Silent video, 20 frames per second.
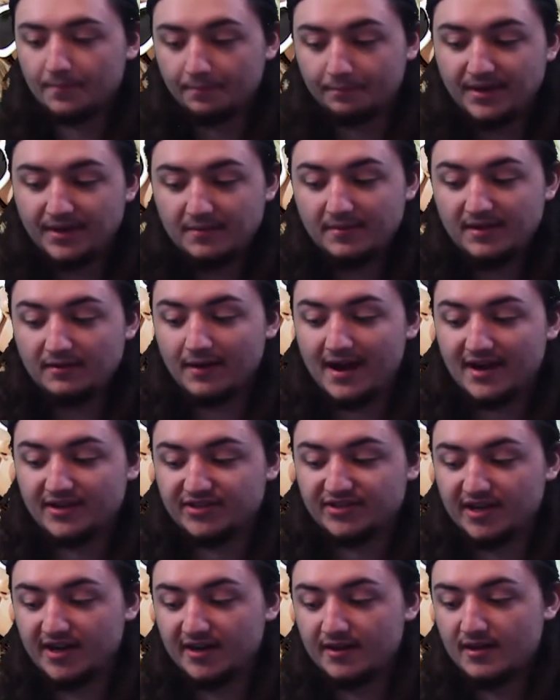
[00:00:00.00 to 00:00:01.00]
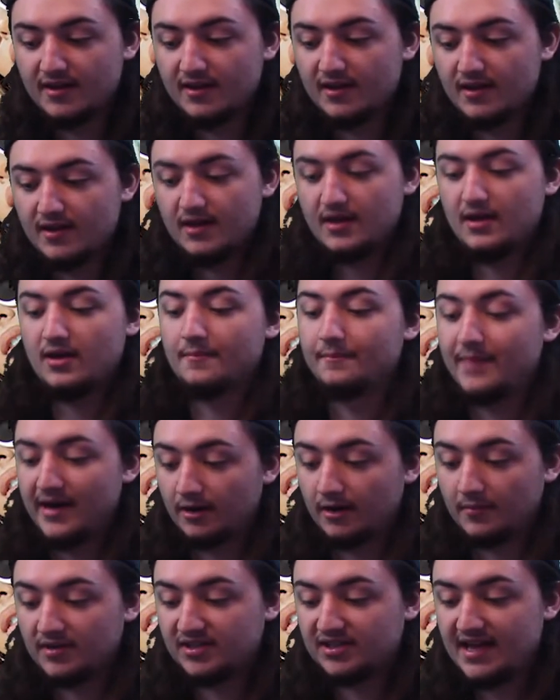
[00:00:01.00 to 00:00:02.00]
BB Rexa,
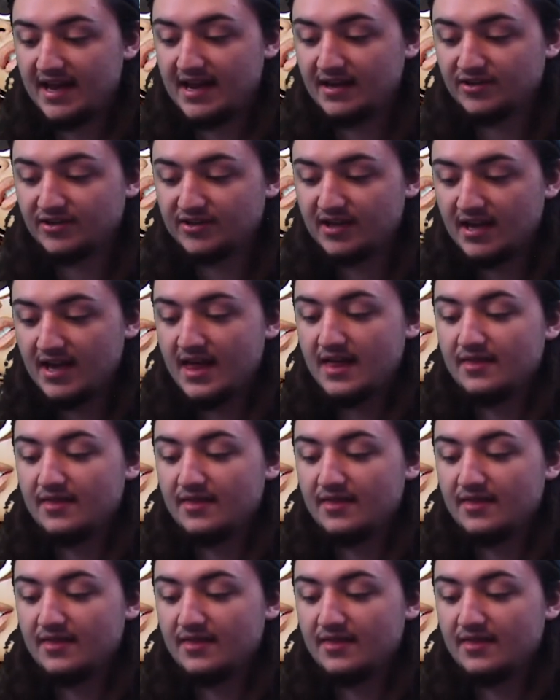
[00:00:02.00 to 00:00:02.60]
Better Mistakes.